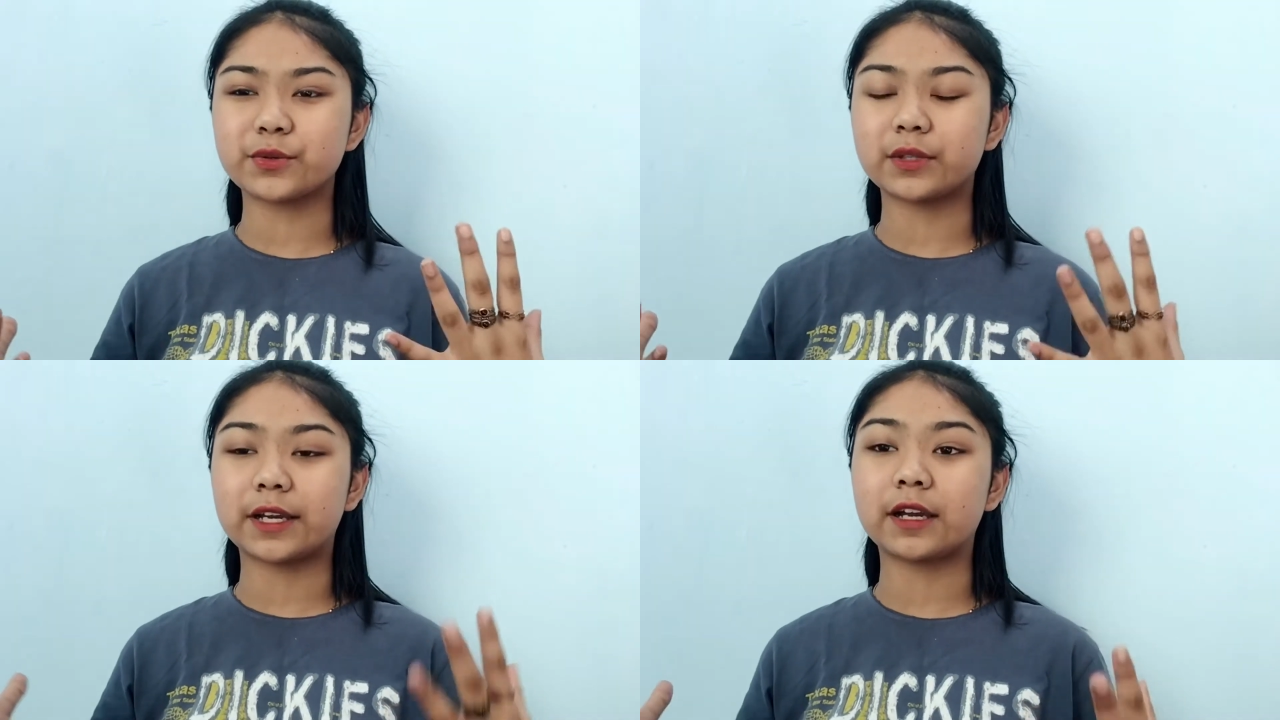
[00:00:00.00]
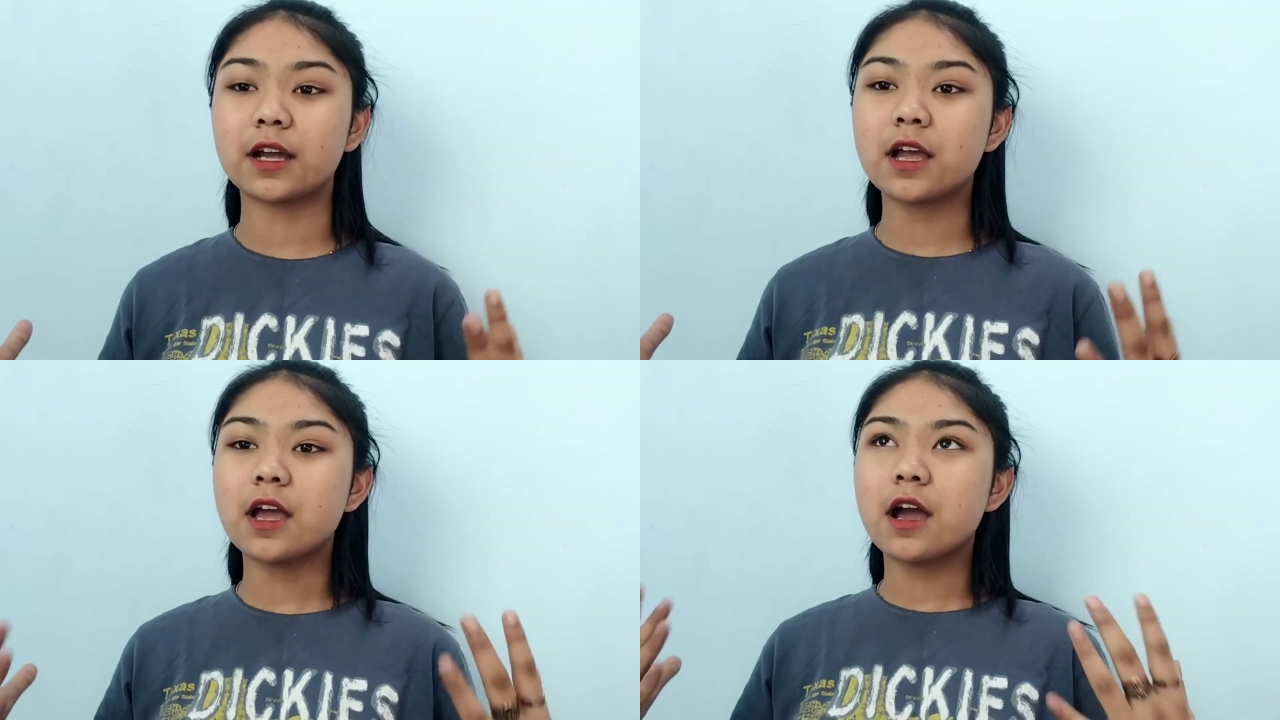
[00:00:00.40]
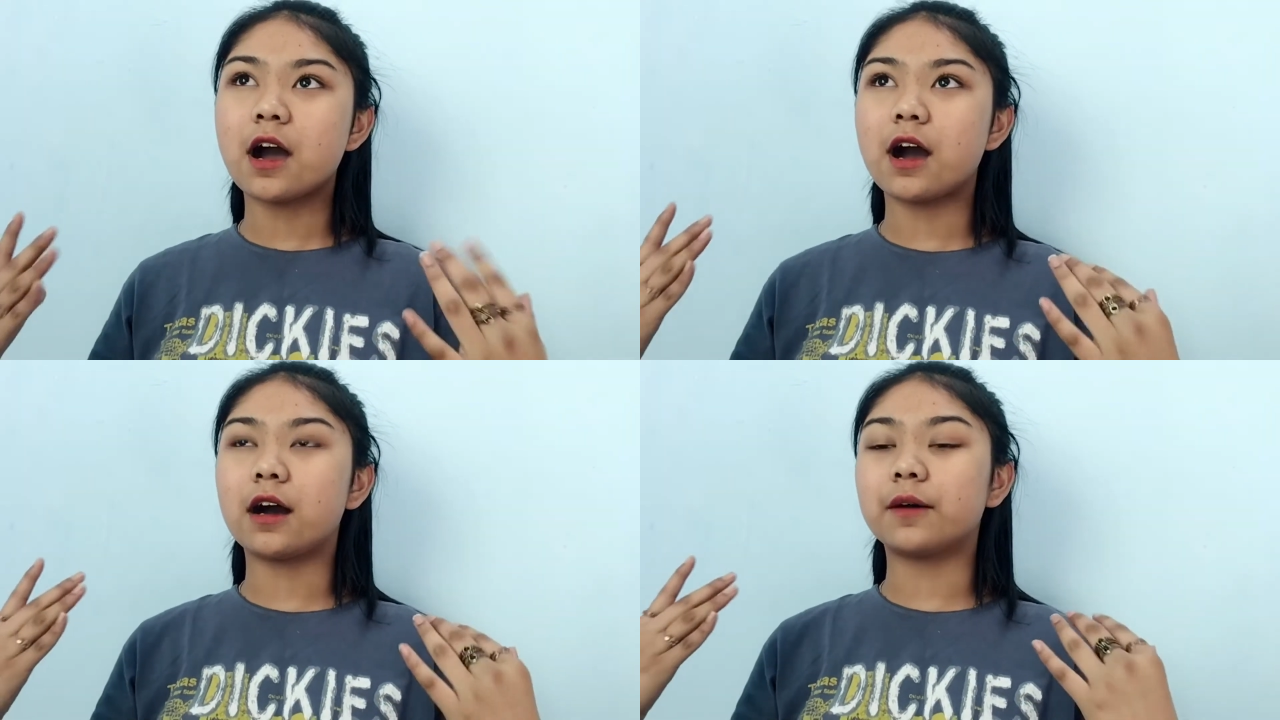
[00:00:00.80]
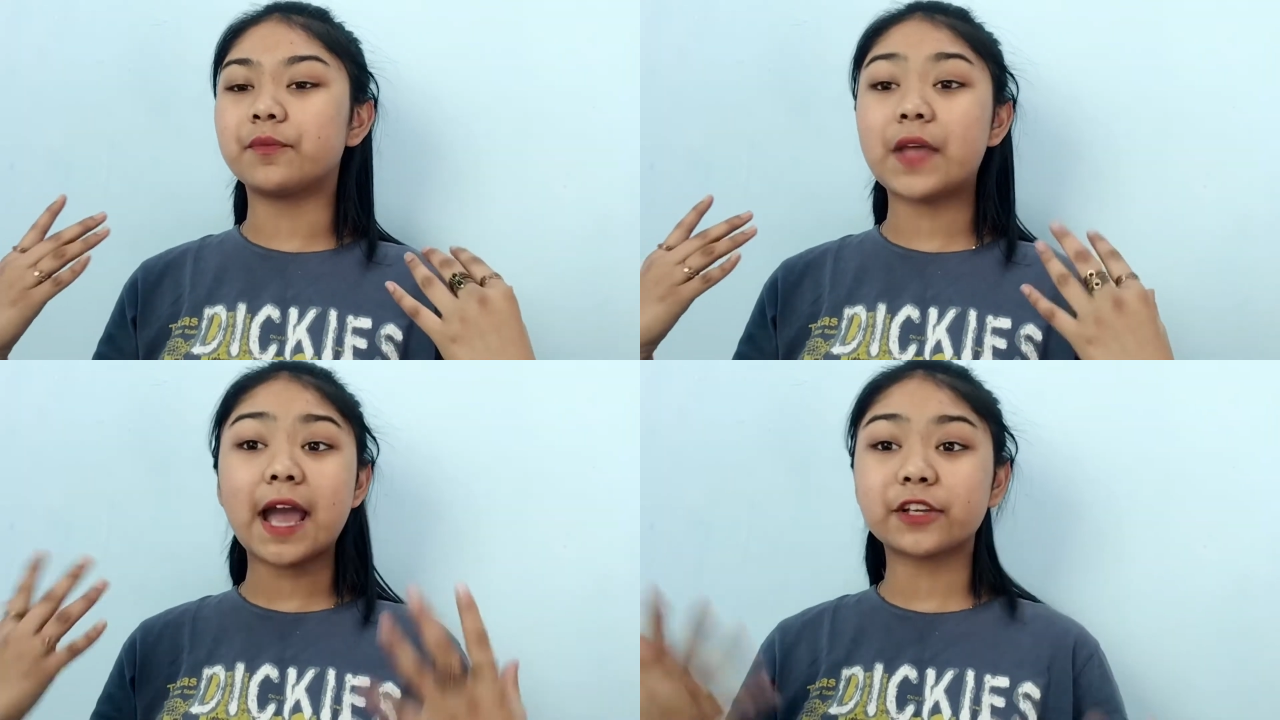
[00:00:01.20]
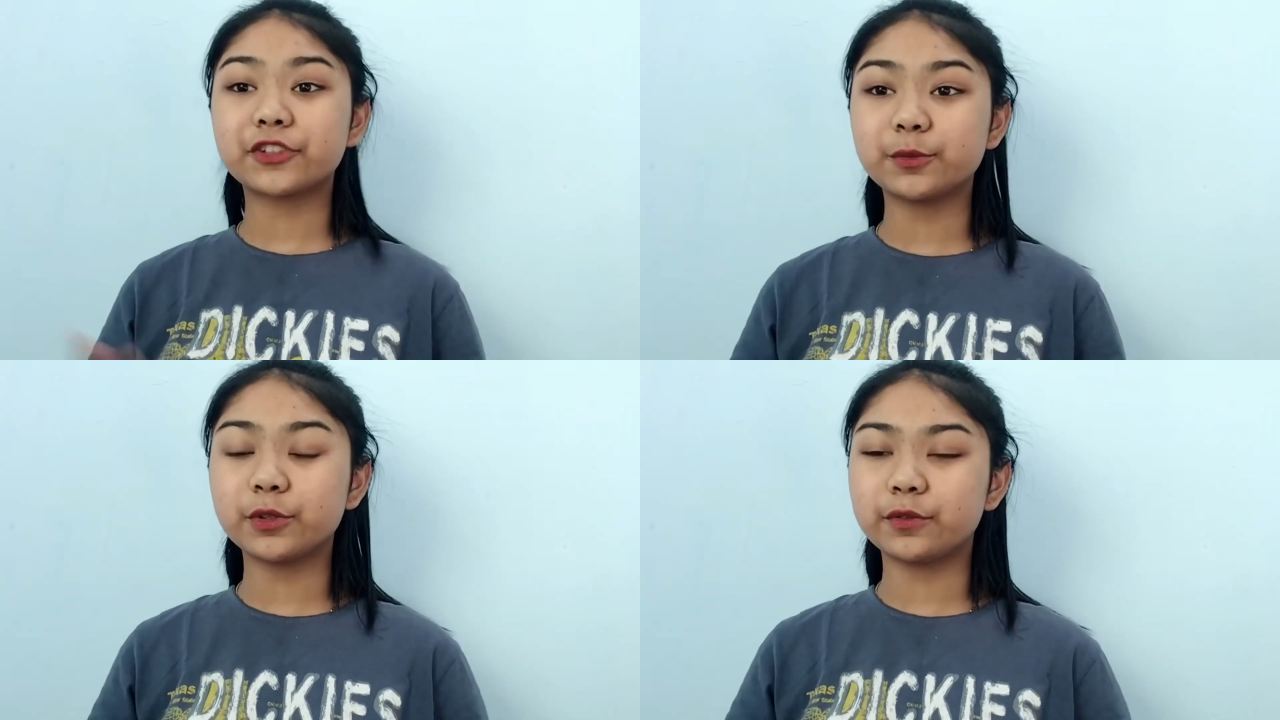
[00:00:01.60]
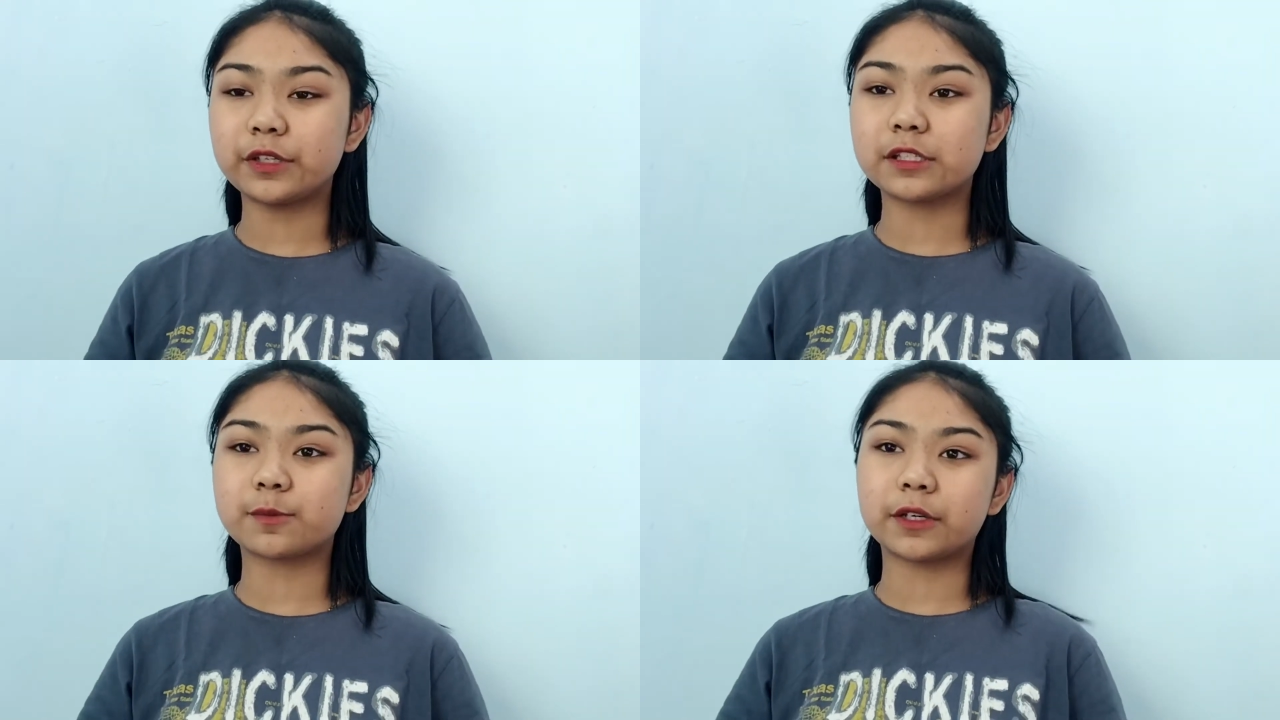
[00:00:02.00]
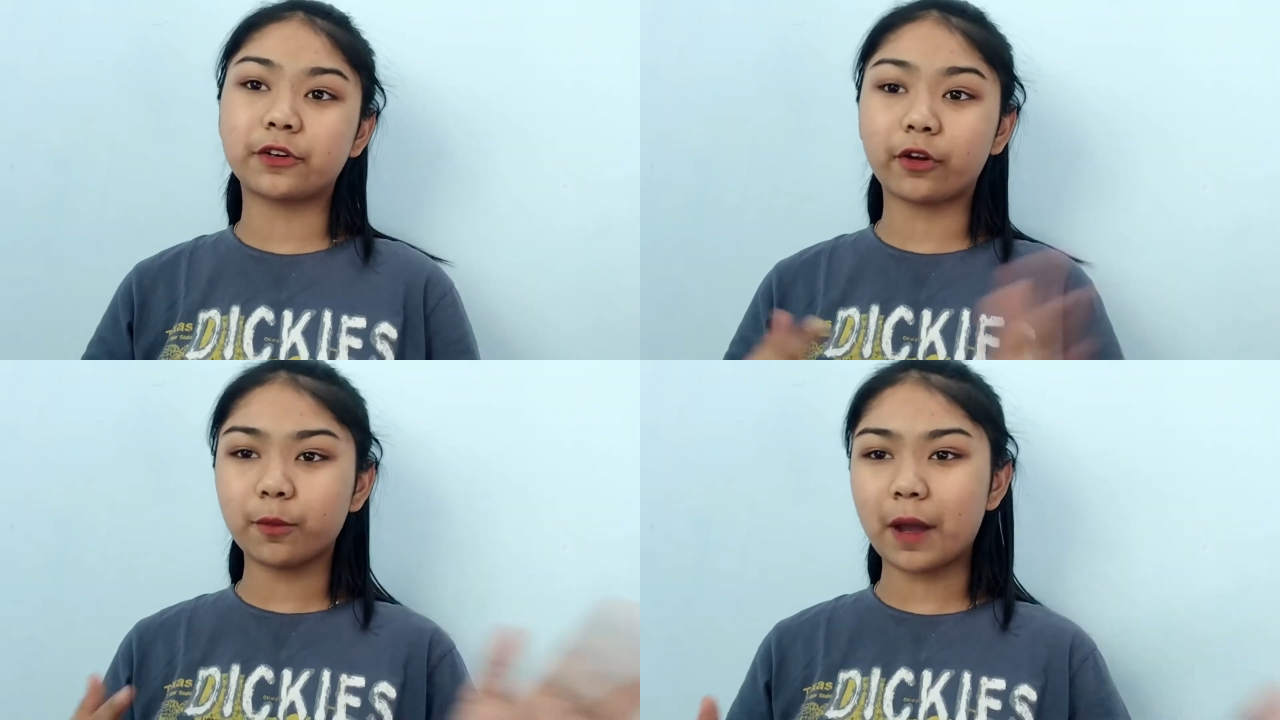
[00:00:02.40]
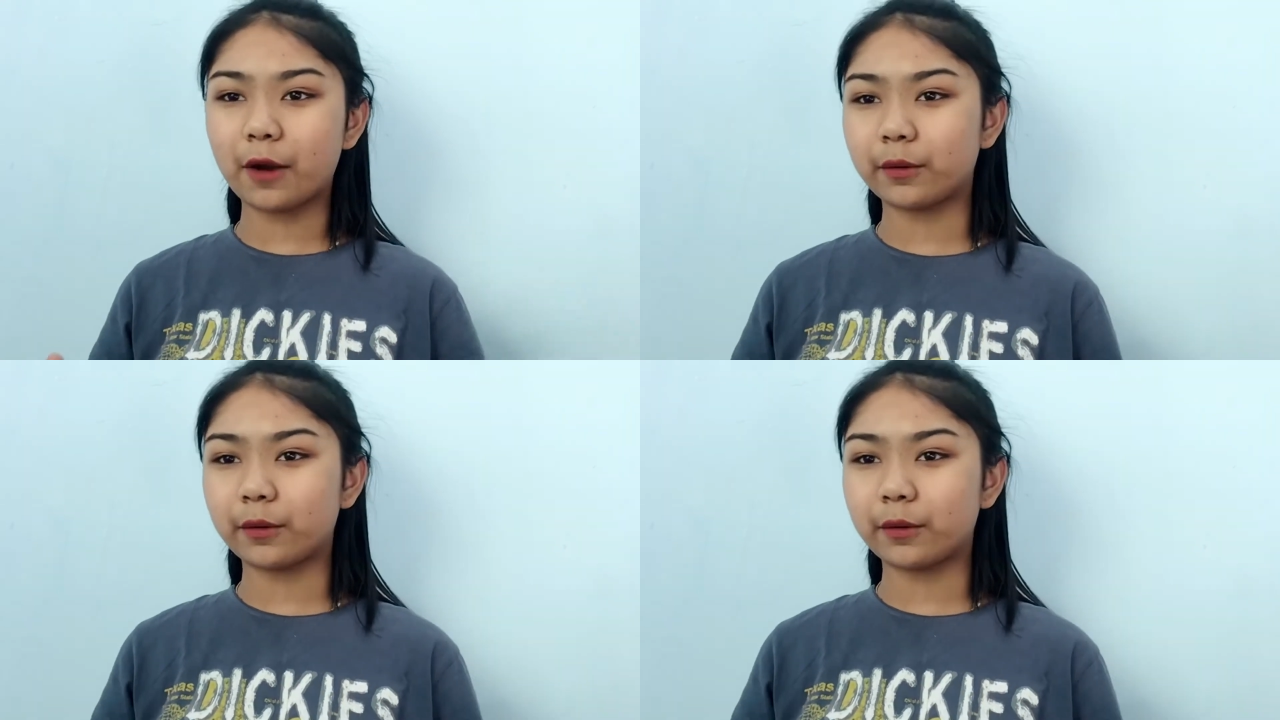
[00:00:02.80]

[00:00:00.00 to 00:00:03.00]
like action movies, but girl power